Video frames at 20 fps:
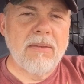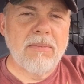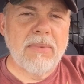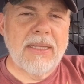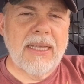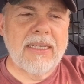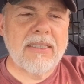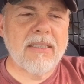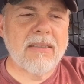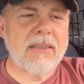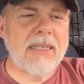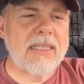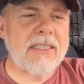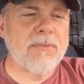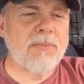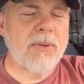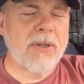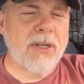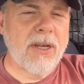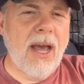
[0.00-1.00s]
But that's
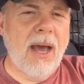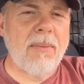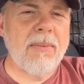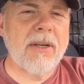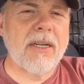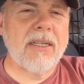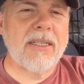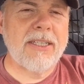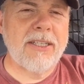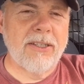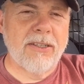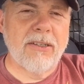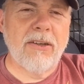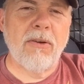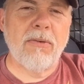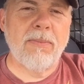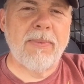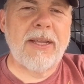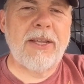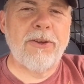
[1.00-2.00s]
that's predominantly you're
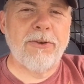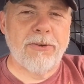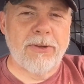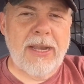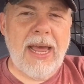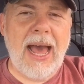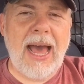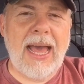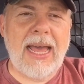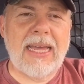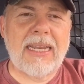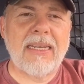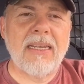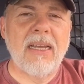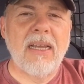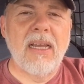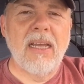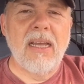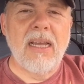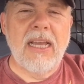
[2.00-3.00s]
going to be your diet.
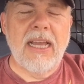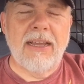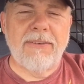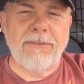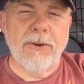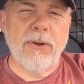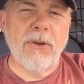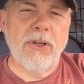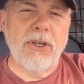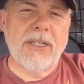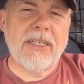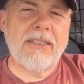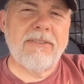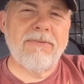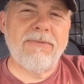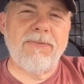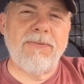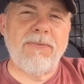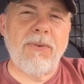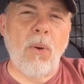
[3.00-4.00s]
If you're
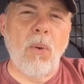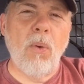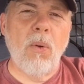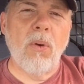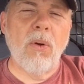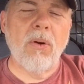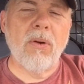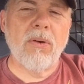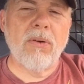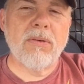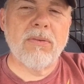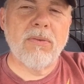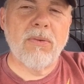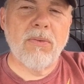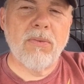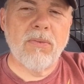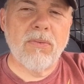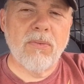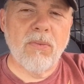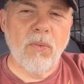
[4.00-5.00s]
looking for
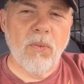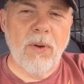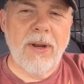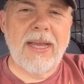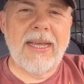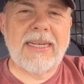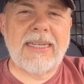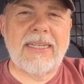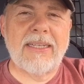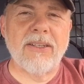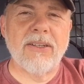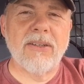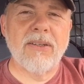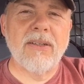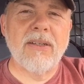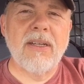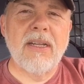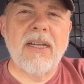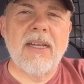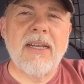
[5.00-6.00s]
red
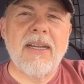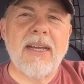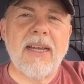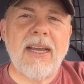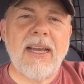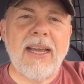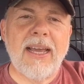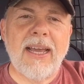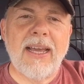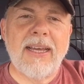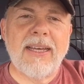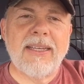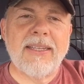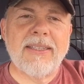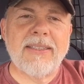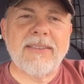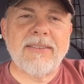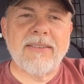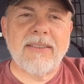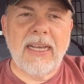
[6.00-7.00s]
ear,
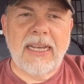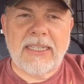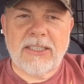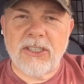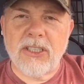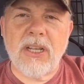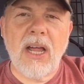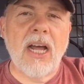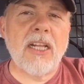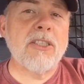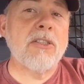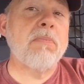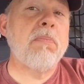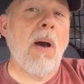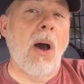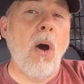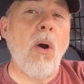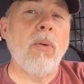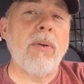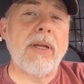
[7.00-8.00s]
and it's not
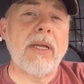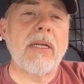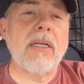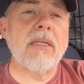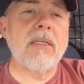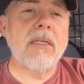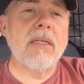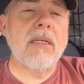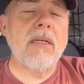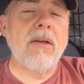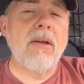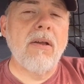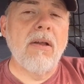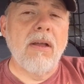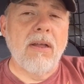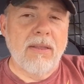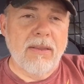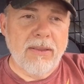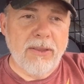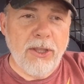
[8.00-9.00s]
spawning,
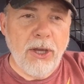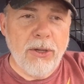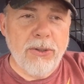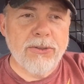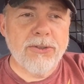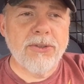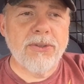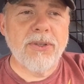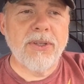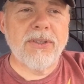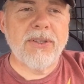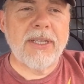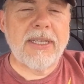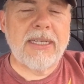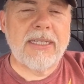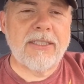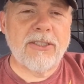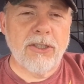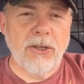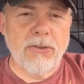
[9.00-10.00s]
those are the
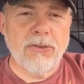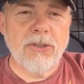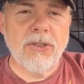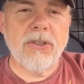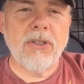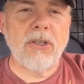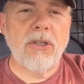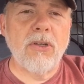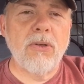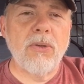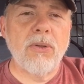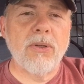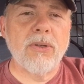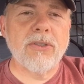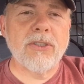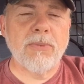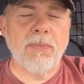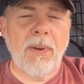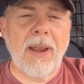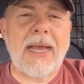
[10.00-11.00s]
things, those are the
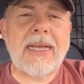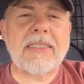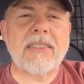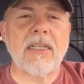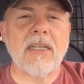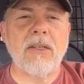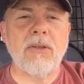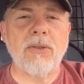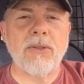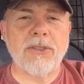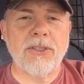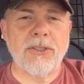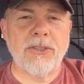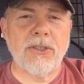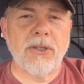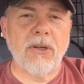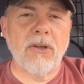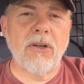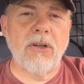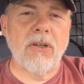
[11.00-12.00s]
lures, the plastic lures
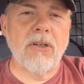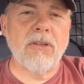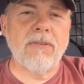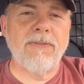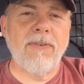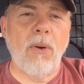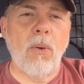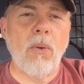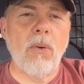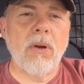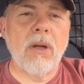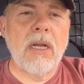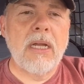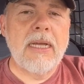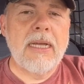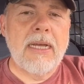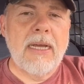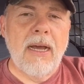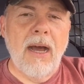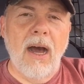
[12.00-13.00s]
that you're gonna look for.
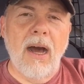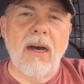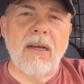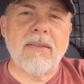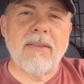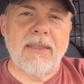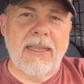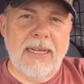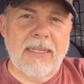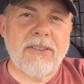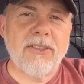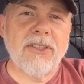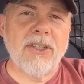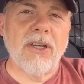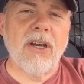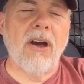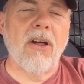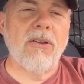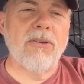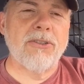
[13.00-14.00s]
That's
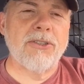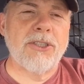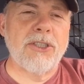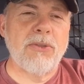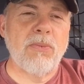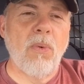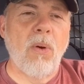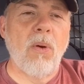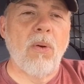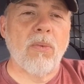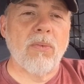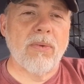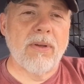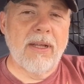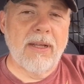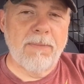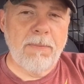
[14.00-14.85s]
the colors you want.